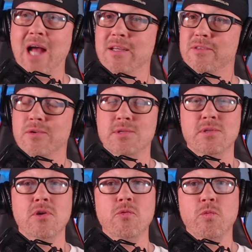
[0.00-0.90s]
There's
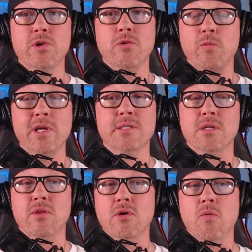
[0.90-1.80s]
no real
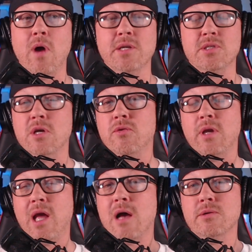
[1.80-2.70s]
reason, though, why Southern
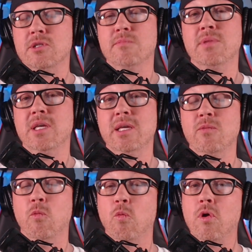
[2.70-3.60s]
Cal should be
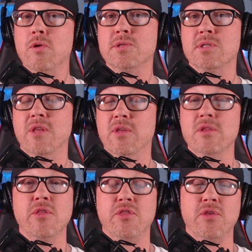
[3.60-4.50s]
worse than
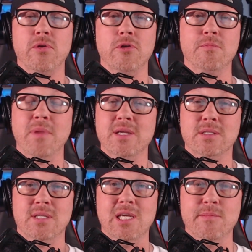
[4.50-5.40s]
the third
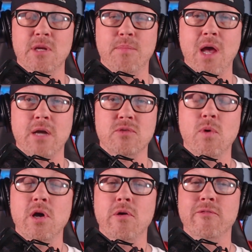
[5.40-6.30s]
best team in the Pac
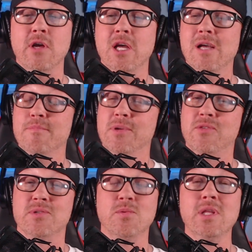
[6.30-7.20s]
12 but
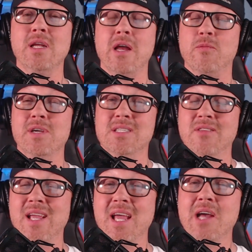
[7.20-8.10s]
there's really not a reason
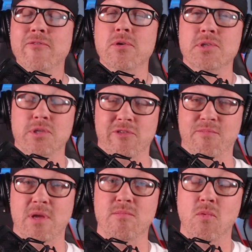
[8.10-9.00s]
they ever should have
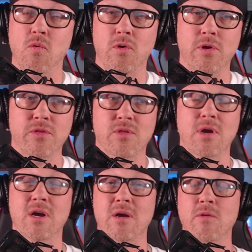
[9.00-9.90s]
been more
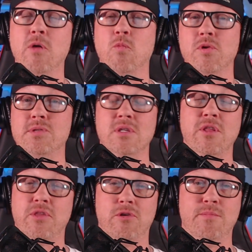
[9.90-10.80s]
uh, worse than the
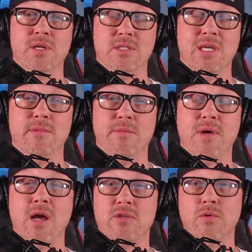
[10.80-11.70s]
third best team in the
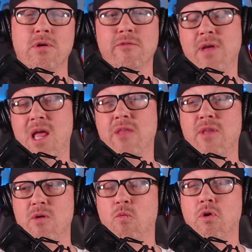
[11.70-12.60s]
Pac-12, and
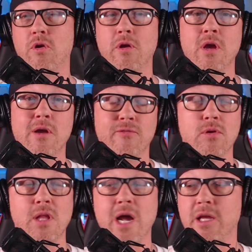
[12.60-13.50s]
they were for a
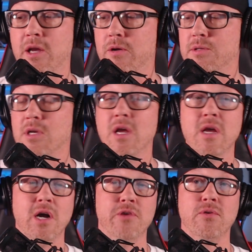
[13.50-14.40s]
lot of years
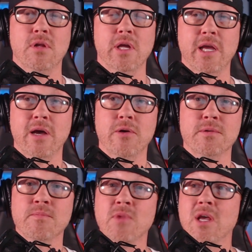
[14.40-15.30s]
under Clay
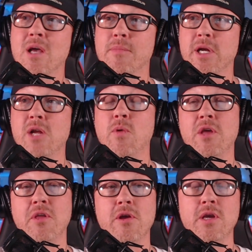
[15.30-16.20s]
Helton. But anyway,
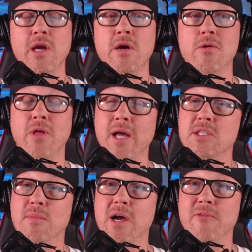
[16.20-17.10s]
there you go. That's
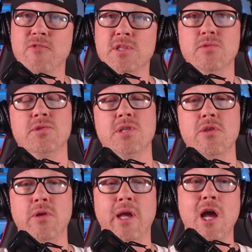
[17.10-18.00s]
my official
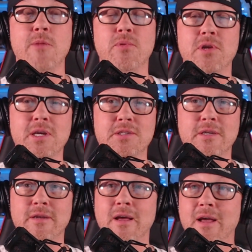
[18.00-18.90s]
Southern Cal
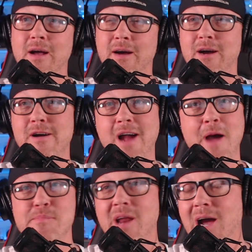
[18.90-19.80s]
prediction. Uh,
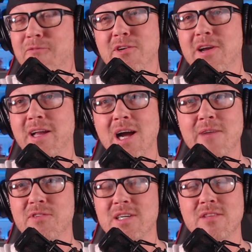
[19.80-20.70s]
I'm not very
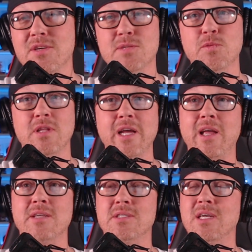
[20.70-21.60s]
confident in this one. Like
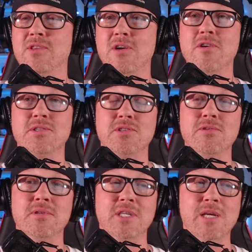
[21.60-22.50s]
I said, there are
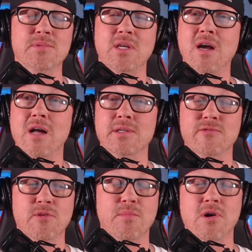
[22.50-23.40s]
certain teams in college
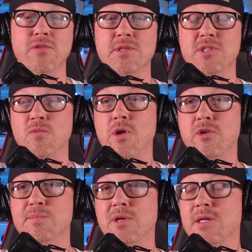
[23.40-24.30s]
football this year, whether
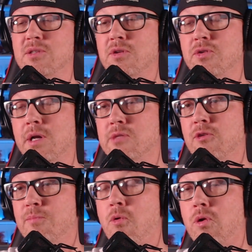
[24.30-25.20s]
it's because of the transfer
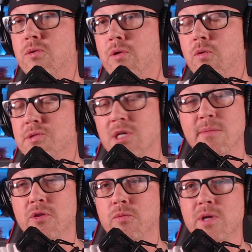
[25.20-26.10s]
portal or, or some
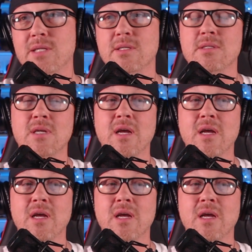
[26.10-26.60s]
other reasons,